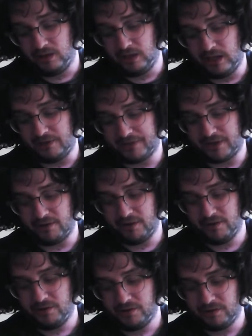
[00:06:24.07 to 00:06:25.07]
left
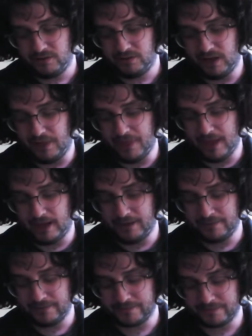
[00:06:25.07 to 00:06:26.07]
arrow and then